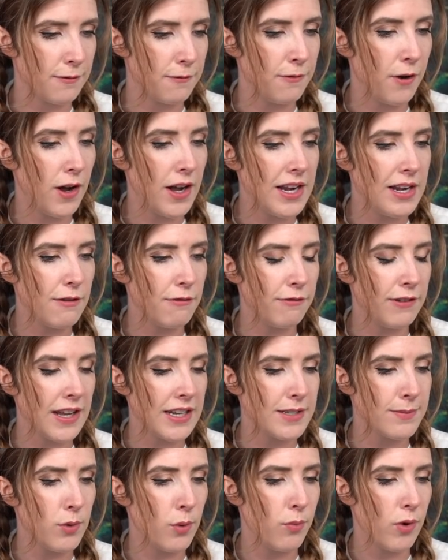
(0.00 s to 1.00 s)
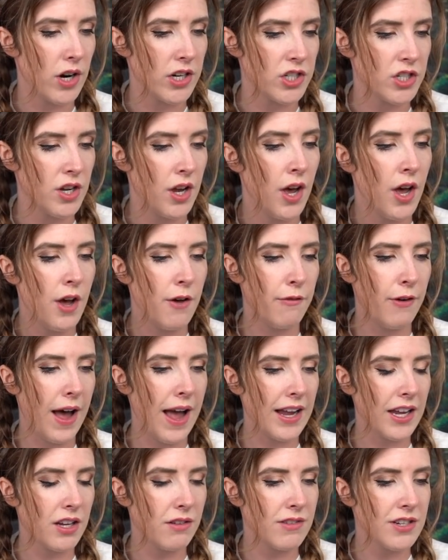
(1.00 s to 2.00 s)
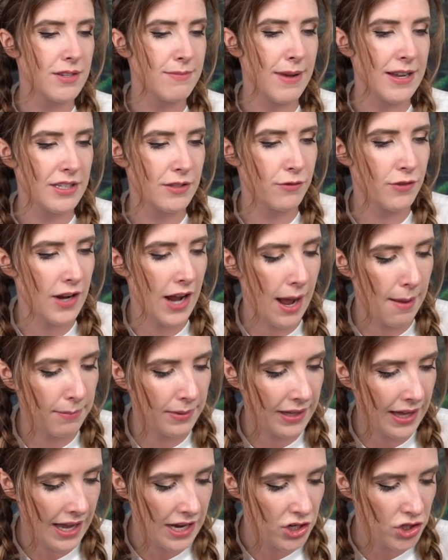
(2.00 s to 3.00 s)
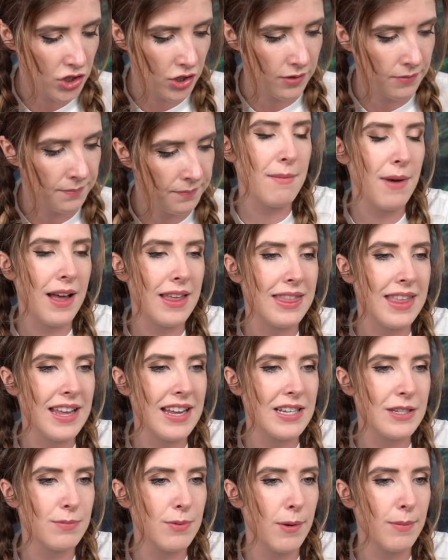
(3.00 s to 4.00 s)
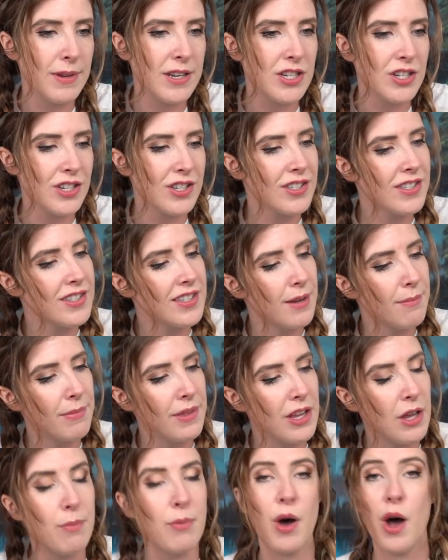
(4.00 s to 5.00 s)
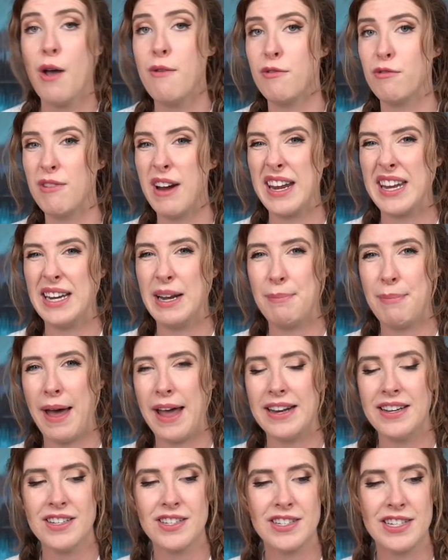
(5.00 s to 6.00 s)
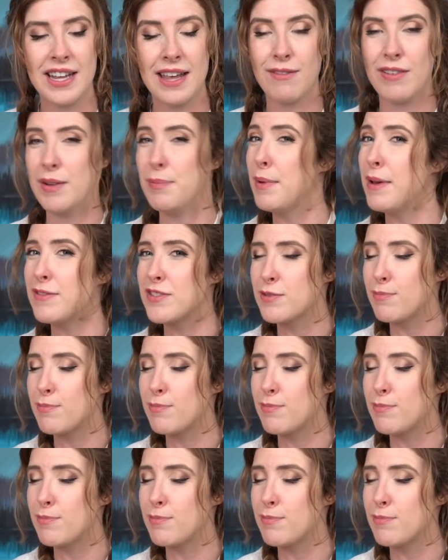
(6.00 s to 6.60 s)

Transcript: fine, flexible brush for accurate mess-free application. I think it's probably just something you put over regular paint to give it a bit of